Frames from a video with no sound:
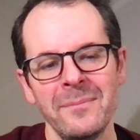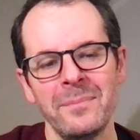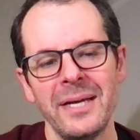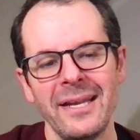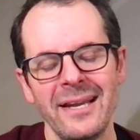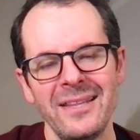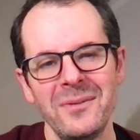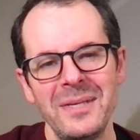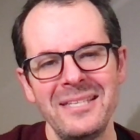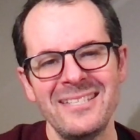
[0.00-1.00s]
But uh, in the
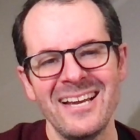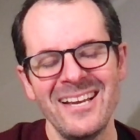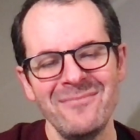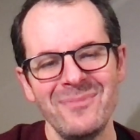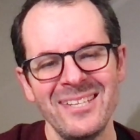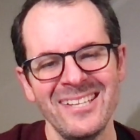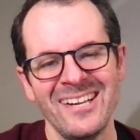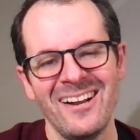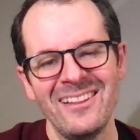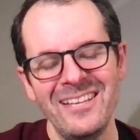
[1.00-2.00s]
meantime,
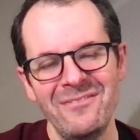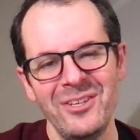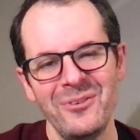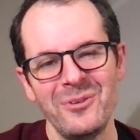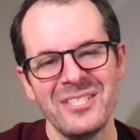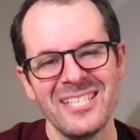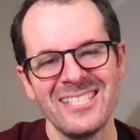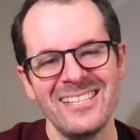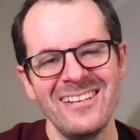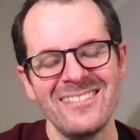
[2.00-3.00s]
I'll leave you with just
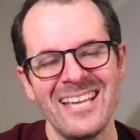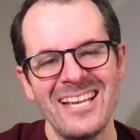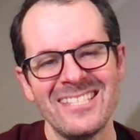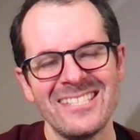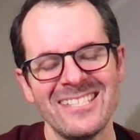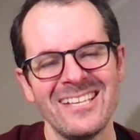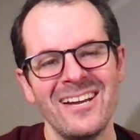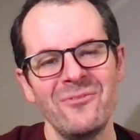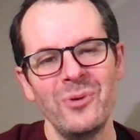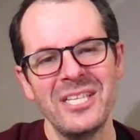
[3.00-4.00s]
a little taste
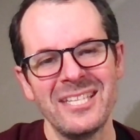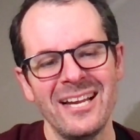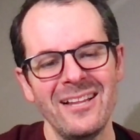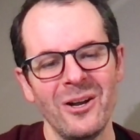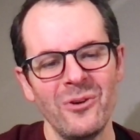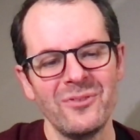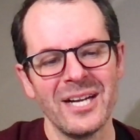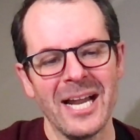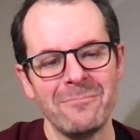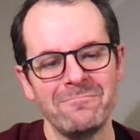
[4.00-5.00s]
of We Shall
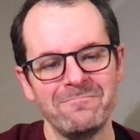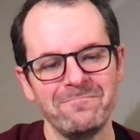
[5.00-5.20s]
Overcome.